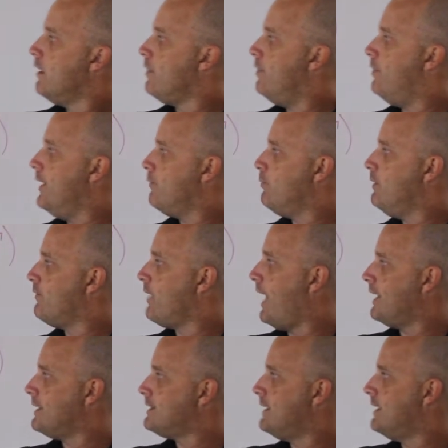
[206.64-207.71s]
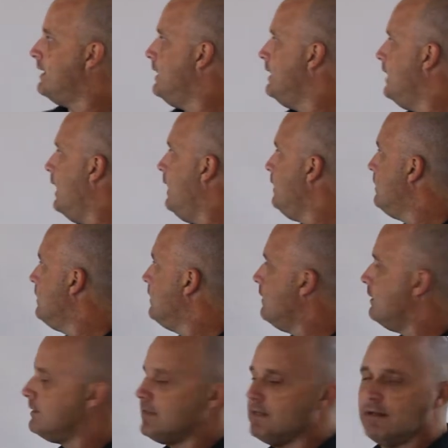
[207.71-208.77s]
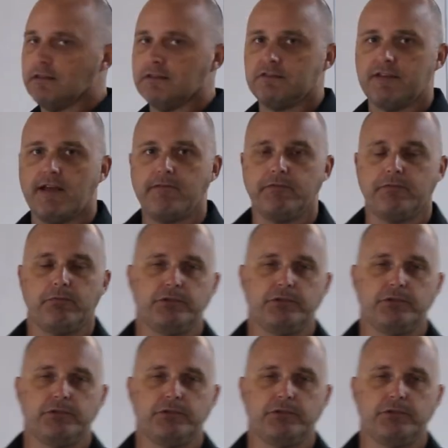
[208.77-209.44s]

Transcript: Then we've got 10 to the 8th and 10 to the 7th,